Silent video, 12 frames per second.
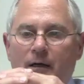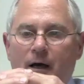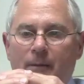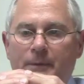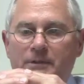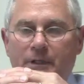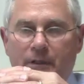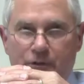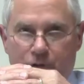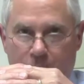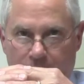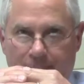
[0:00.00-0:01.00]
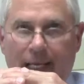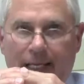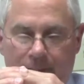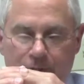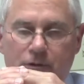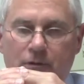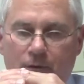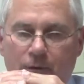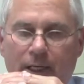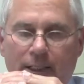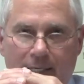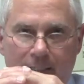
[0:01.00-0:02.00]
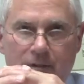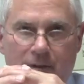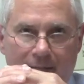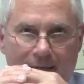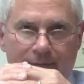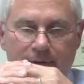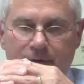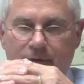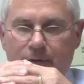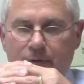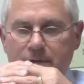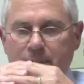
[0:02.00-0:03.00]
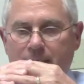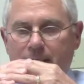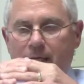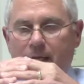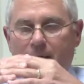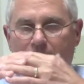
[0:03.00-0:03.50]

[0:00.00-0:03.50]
Up until a certain age, around age 11 to 13,